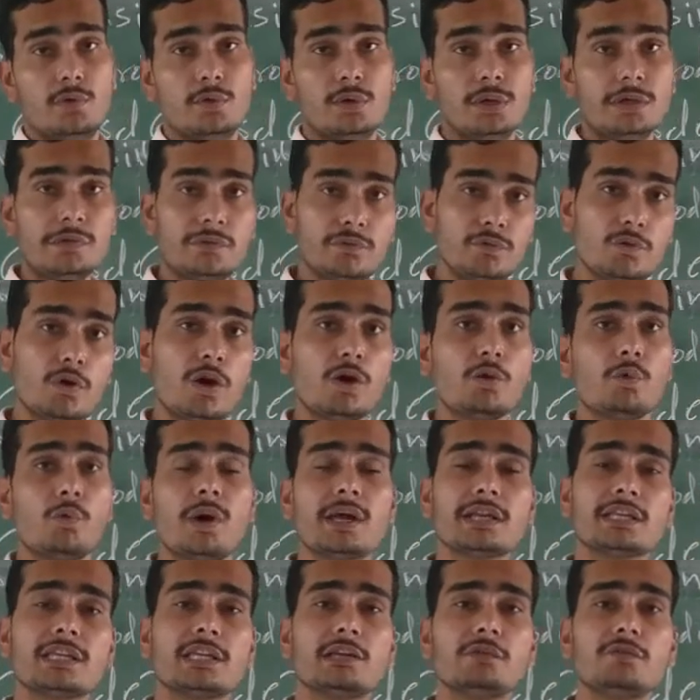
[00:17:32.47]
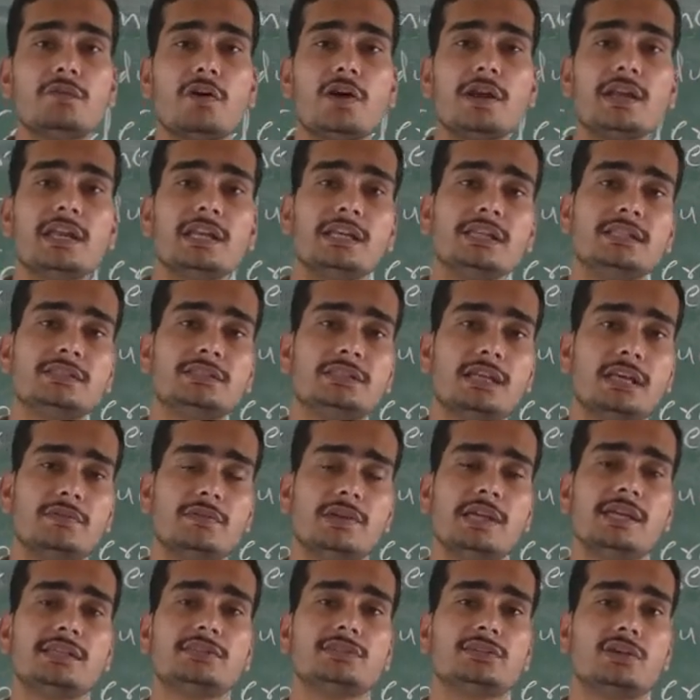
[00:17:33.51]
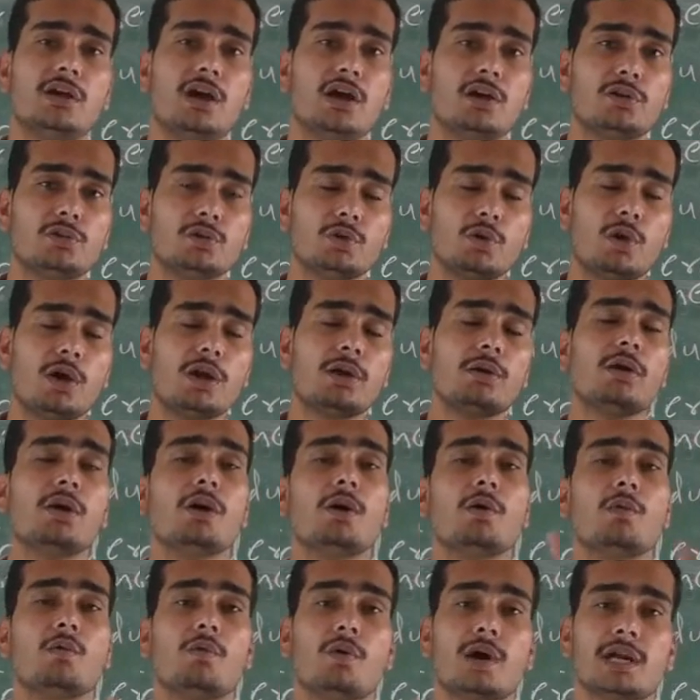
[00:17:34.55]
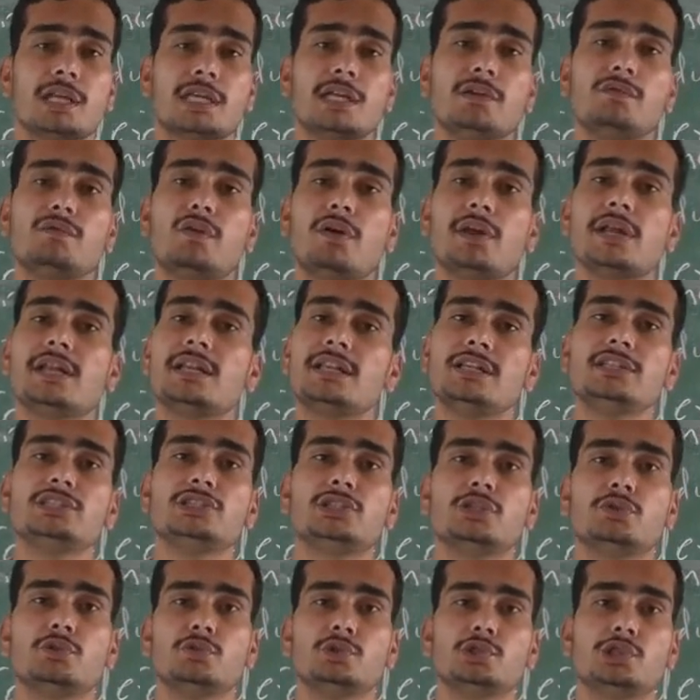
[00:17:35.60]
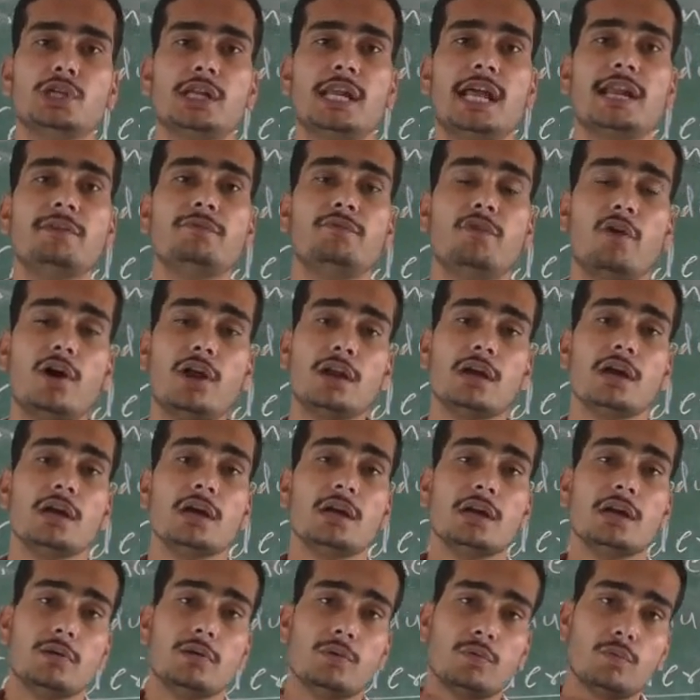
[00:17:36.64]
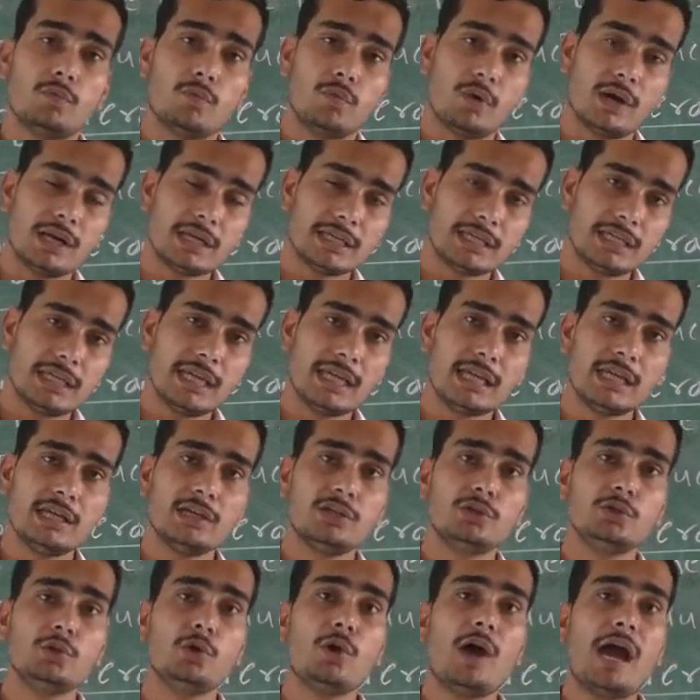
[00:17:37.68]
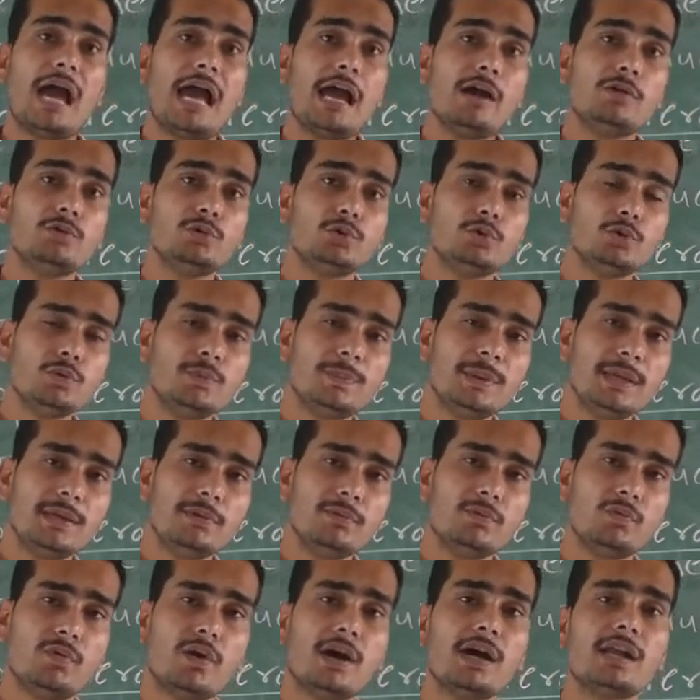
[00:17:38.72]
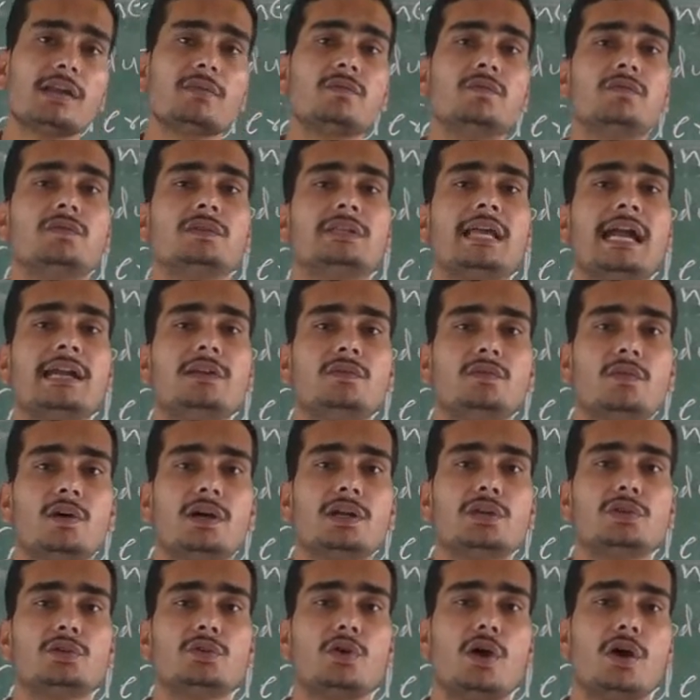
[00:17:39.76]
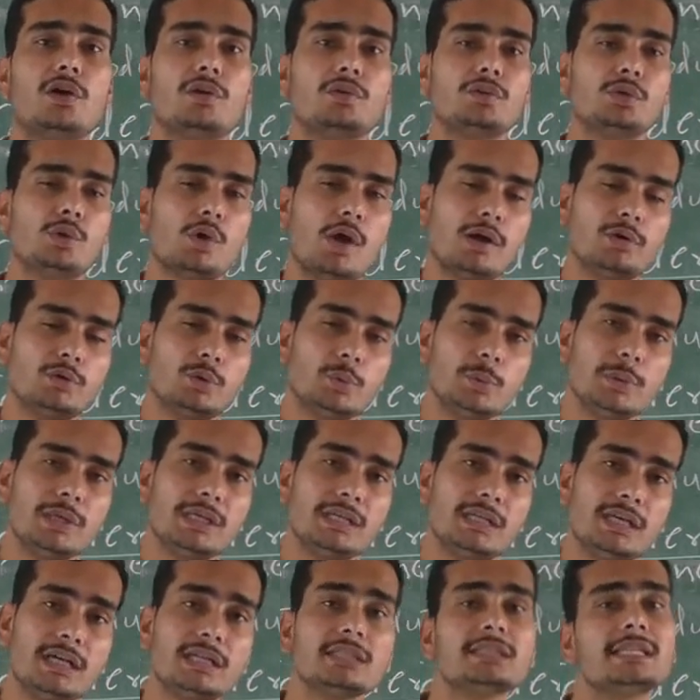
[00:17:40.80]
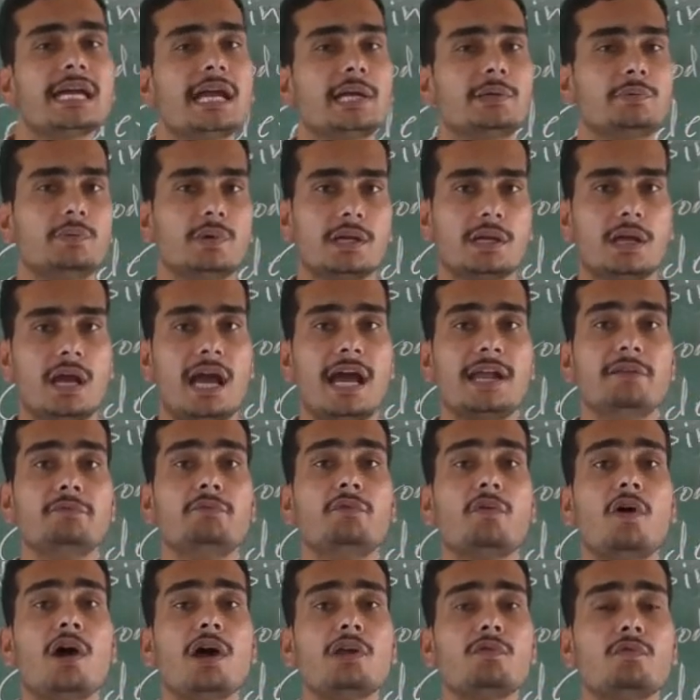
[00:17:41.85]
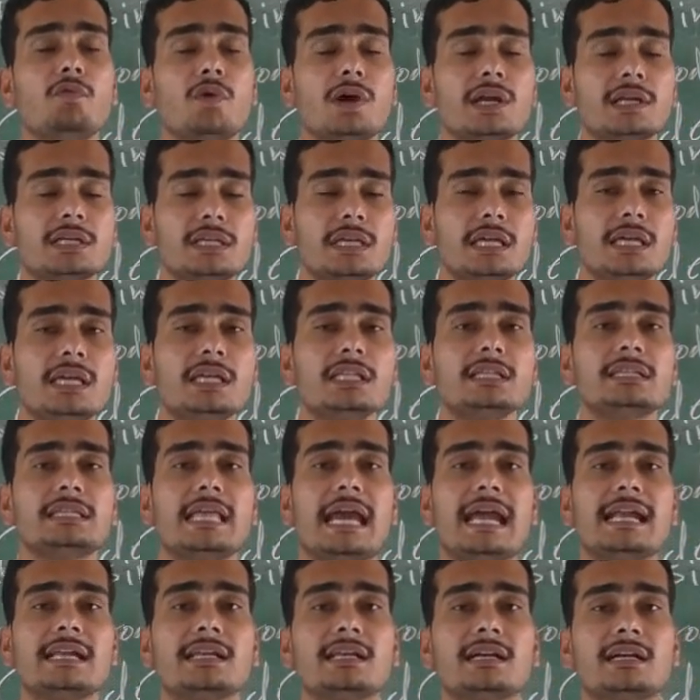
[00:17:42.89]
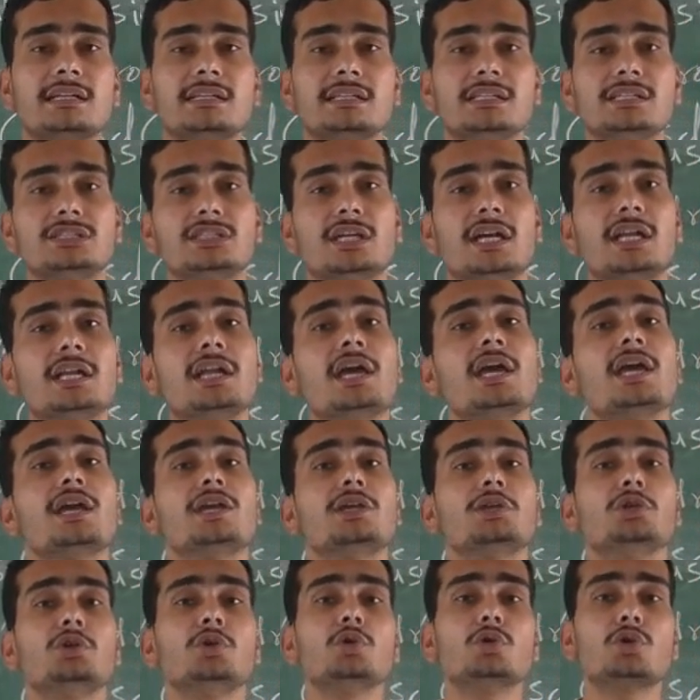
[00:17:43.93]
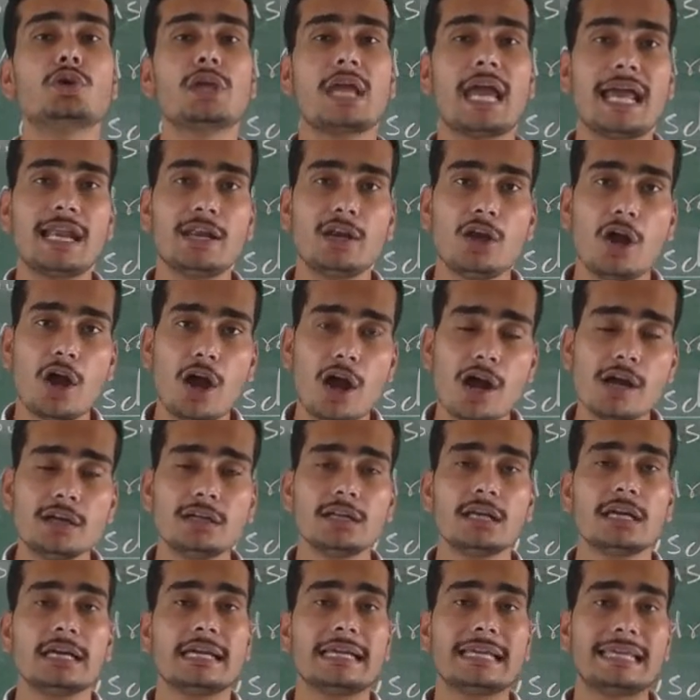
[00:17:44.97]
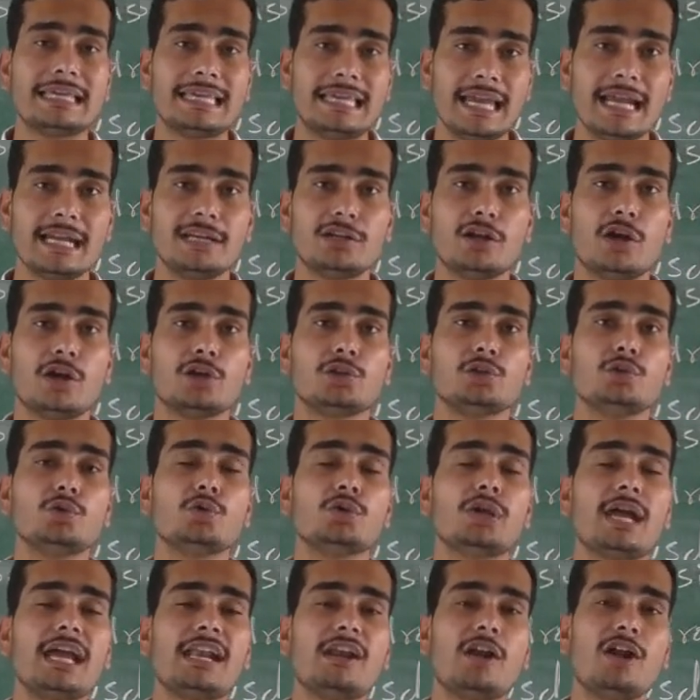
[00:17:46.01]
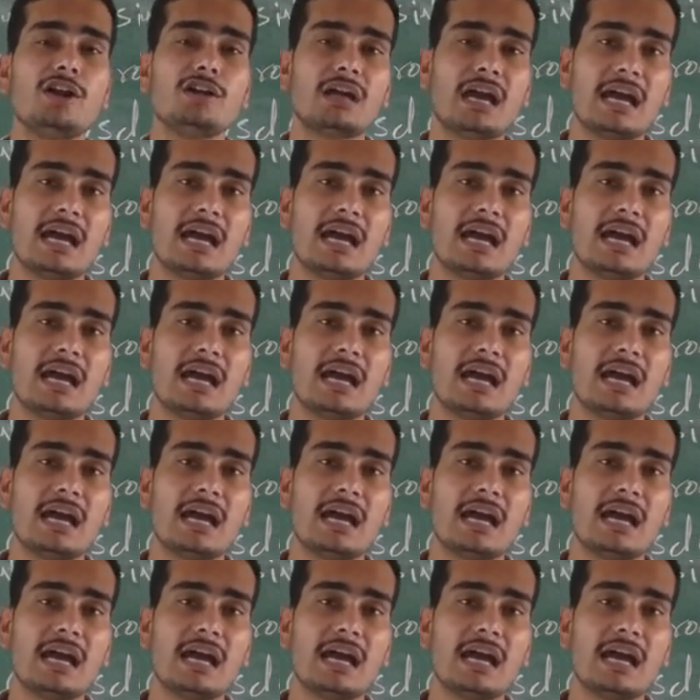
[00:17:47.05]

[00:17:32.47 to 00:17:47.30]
If you are working for any service, or you are working for any institution, and for working you have to be work that work, you have to be done that work, and for working that condition you cannot get, or you cannot